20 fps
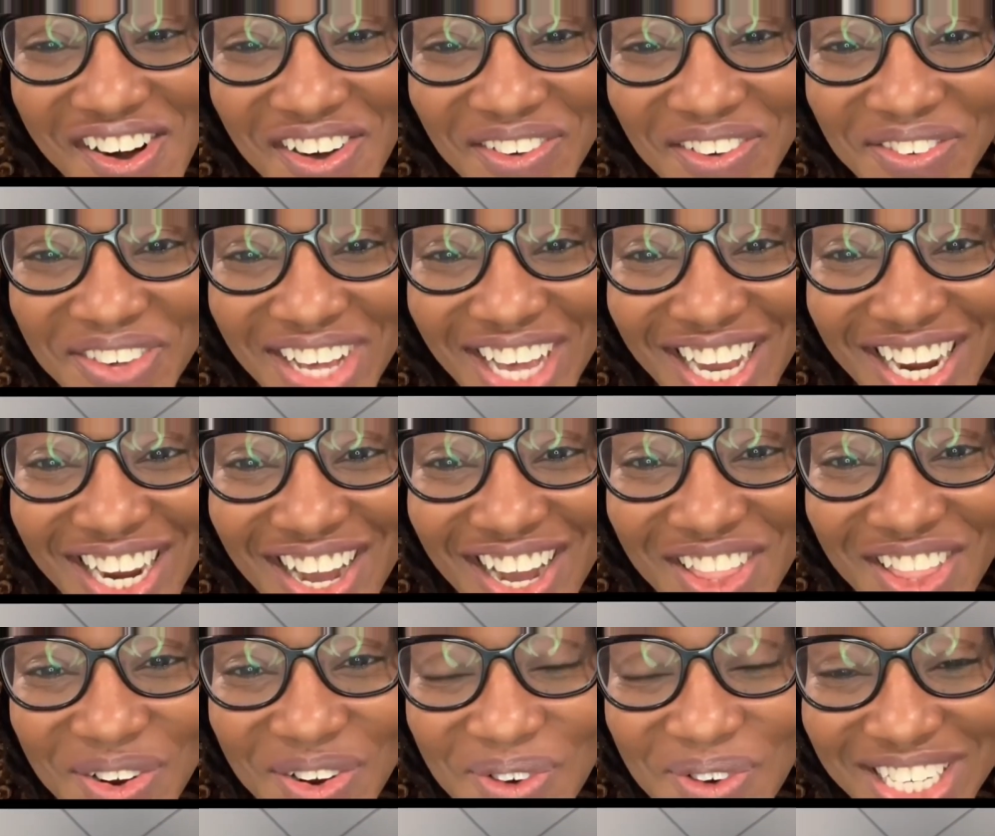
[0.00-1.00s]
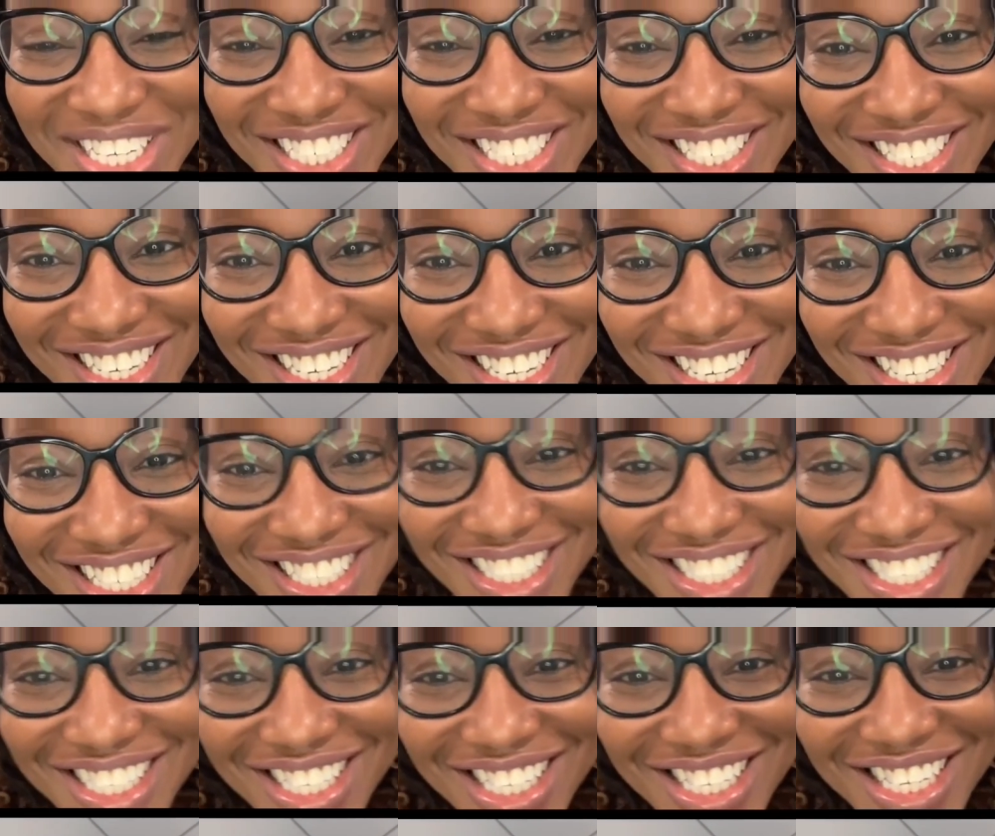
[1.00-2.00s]
Well, any other questions?
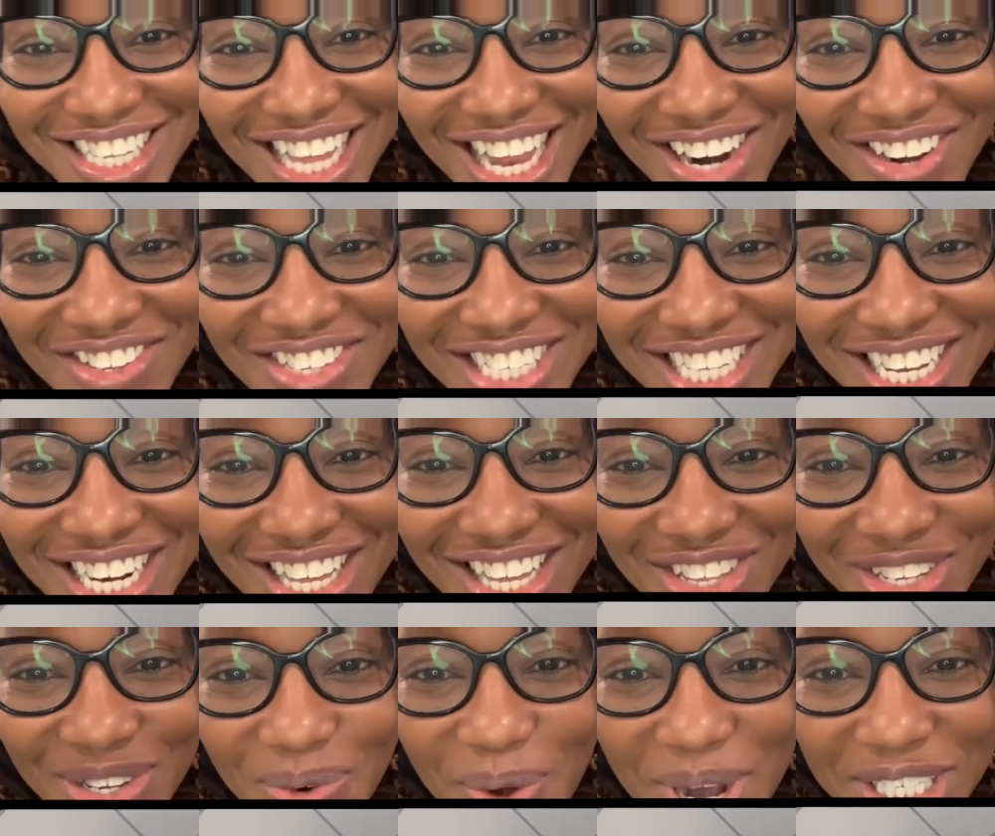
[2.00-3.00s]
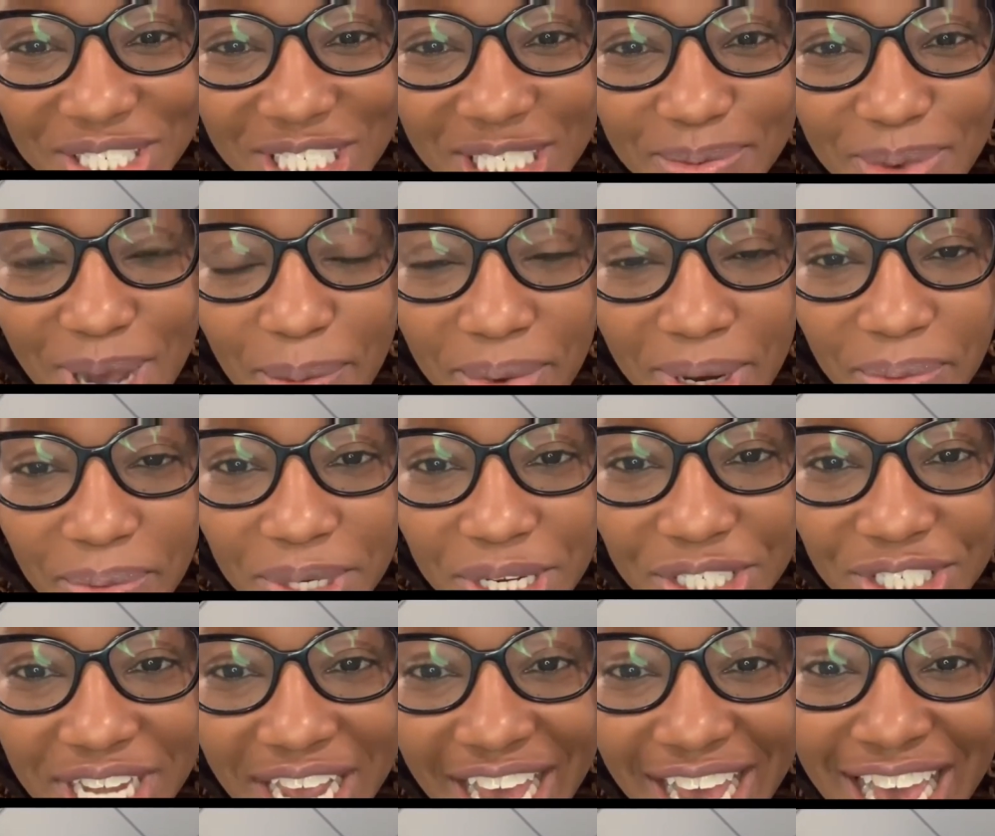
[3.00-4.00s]
I don't see any other questions popping up in the
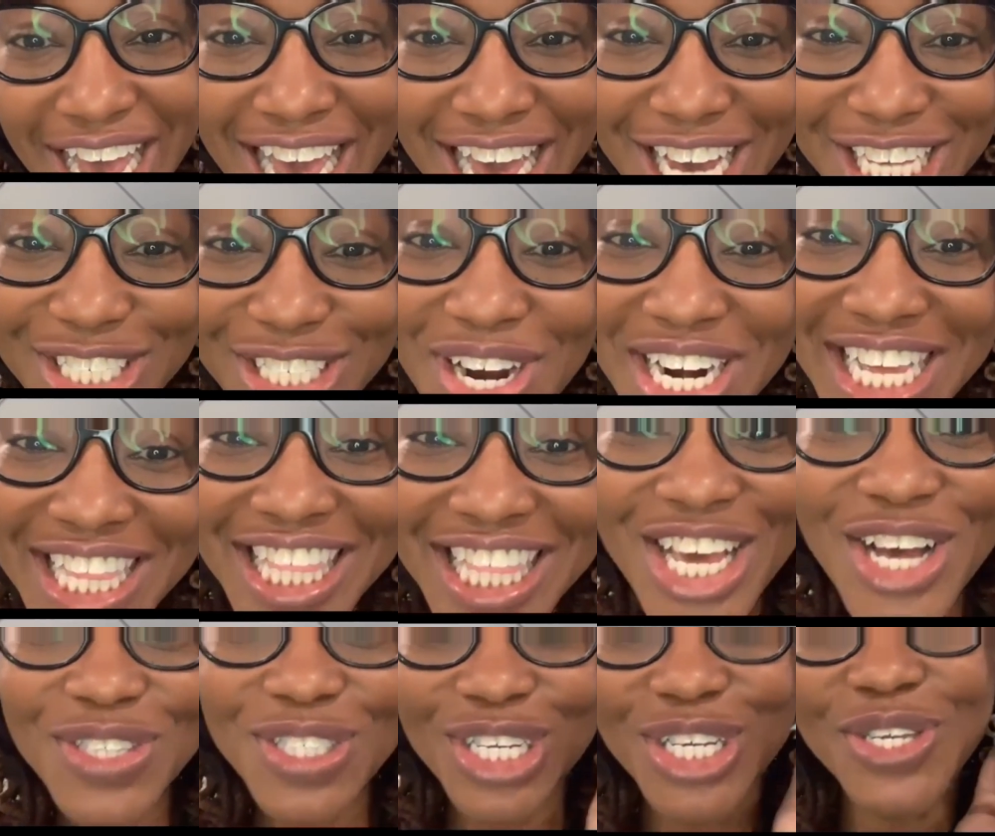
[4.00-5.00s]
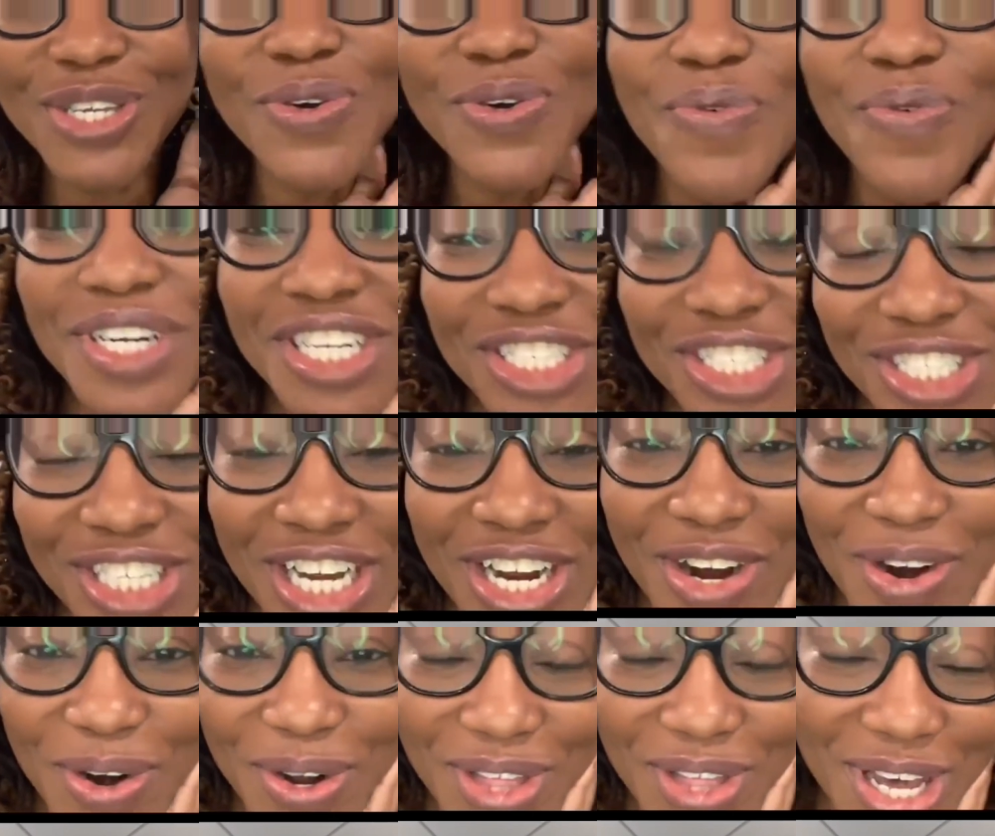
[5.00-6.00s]
chat. Is there anything else that you want to share
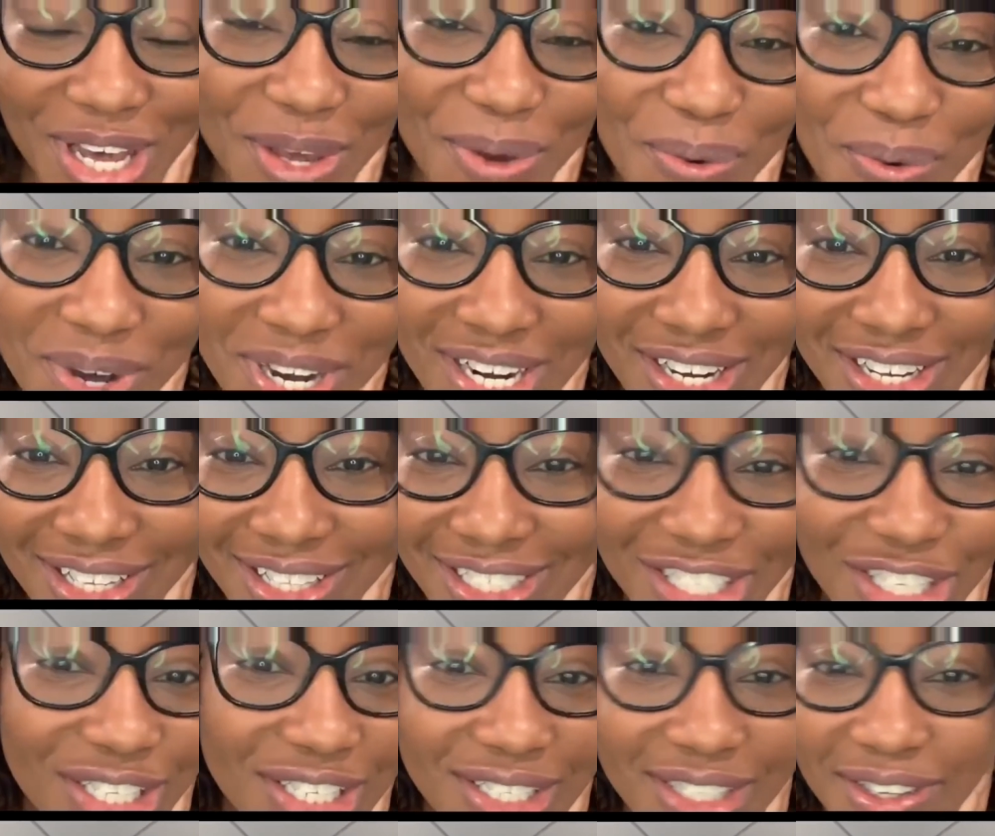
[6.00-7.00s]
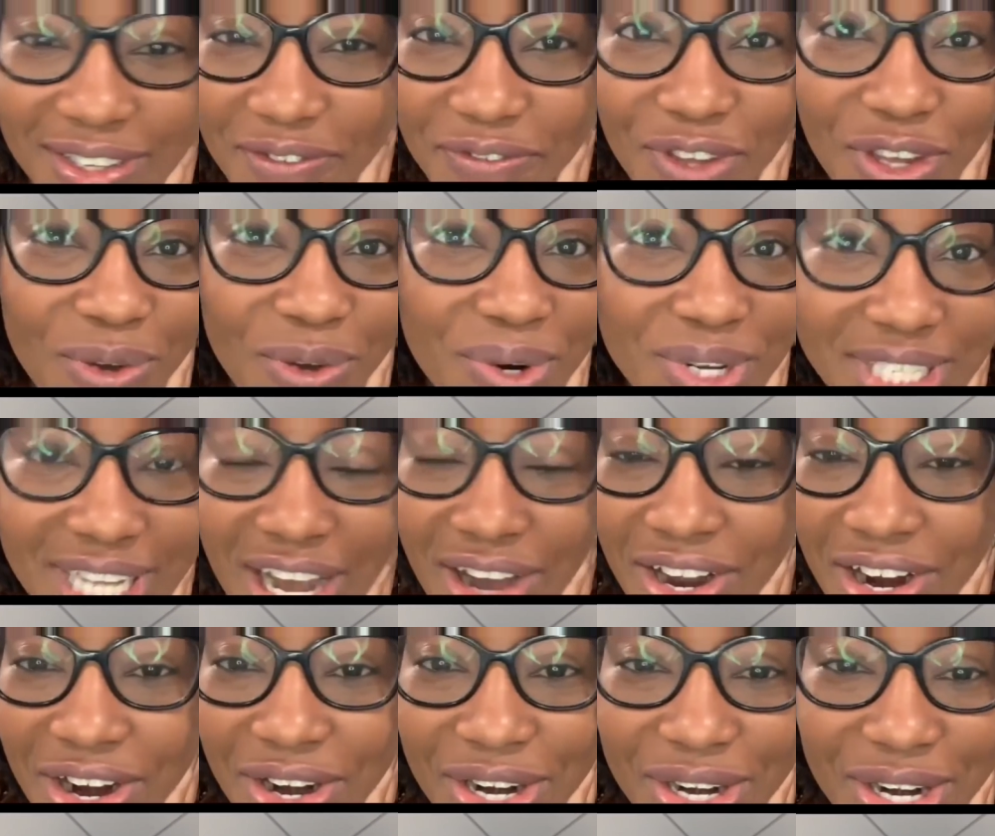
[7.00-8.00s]
that you want just the viewers out here to
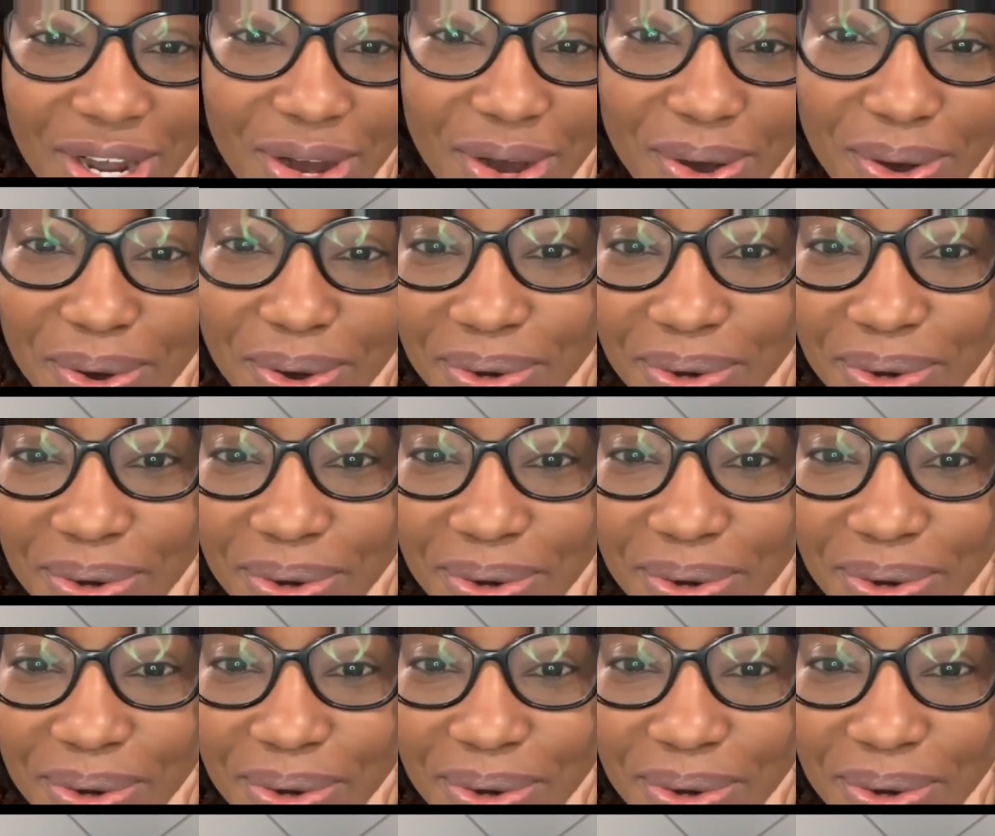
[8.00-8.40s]
know?